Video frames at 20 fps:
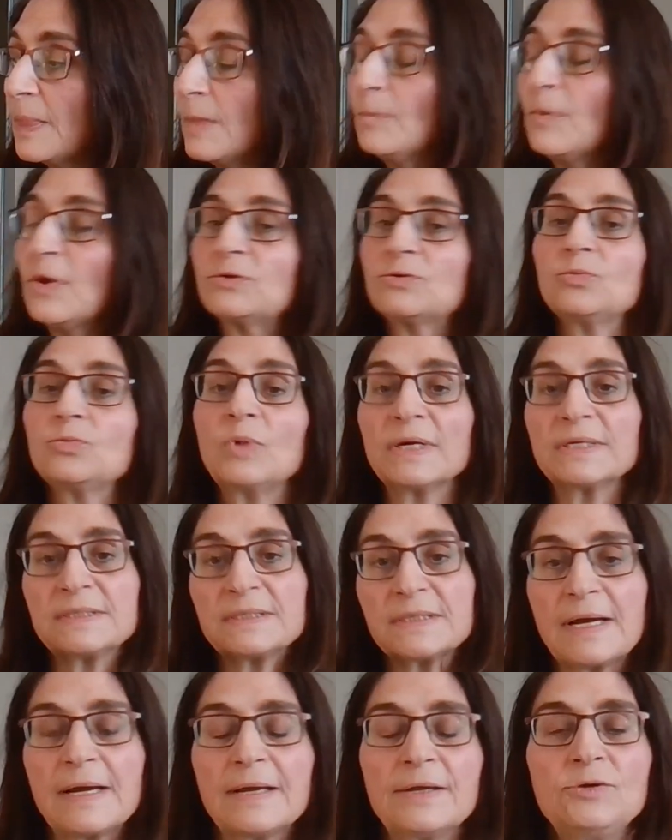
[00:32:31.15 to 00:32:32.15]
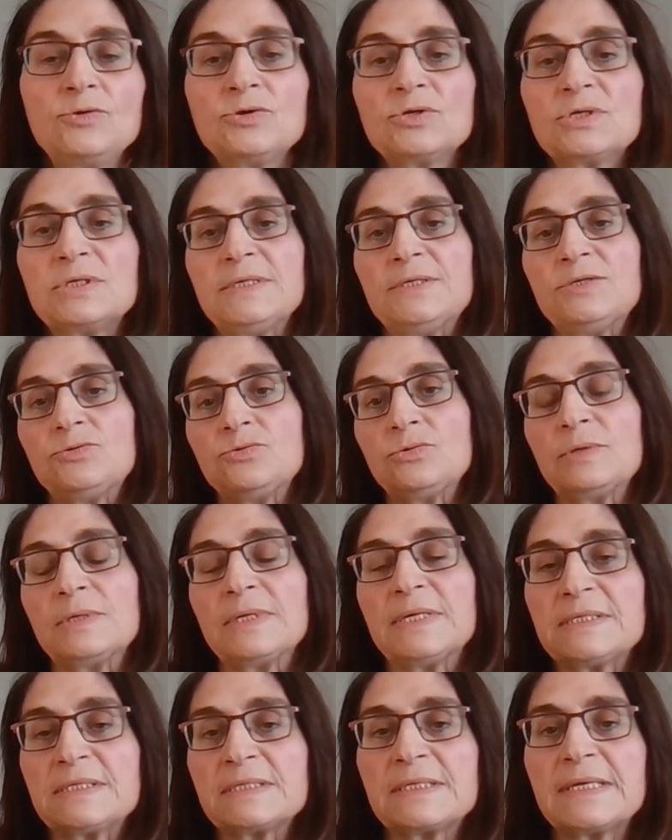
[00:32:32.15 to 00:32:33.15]
But what I usually do
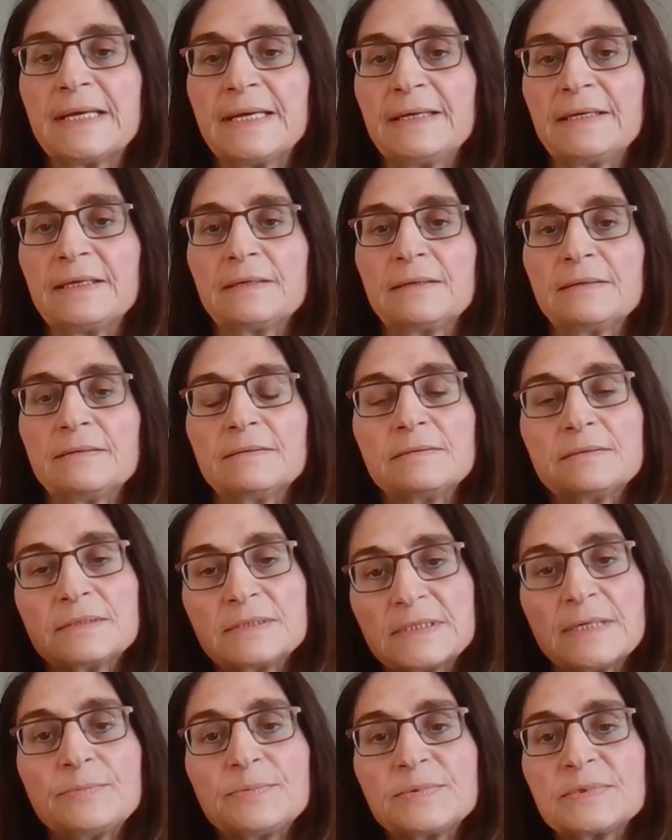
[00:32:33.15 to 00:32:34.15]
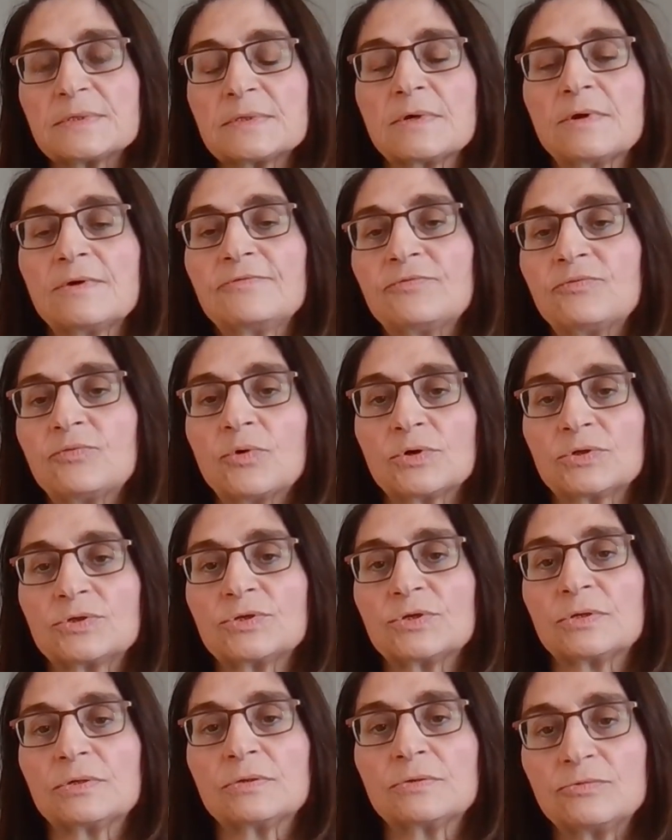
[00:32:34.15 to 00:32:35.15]
is take sips of
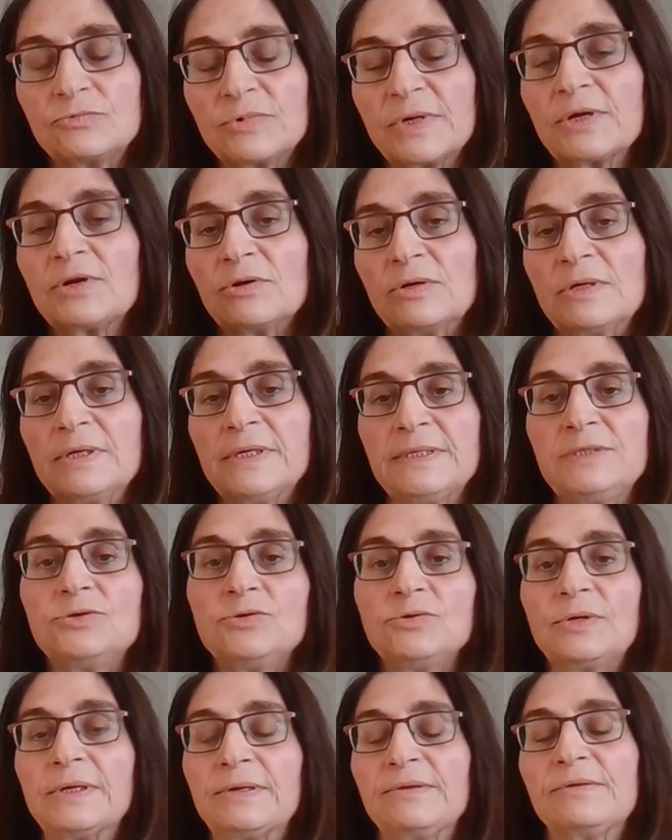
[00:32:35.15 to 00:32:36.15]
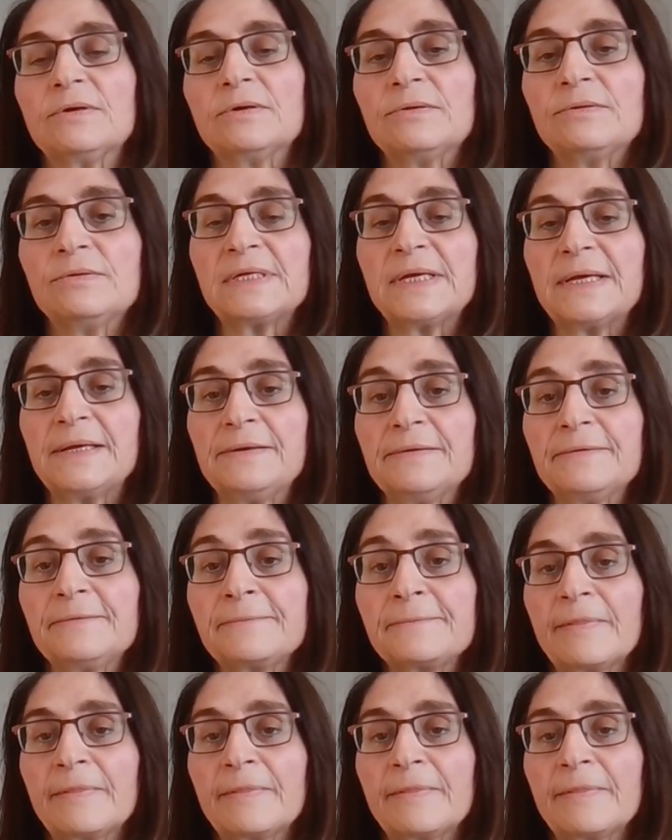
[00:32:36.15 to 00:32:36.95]
water regularly during the day.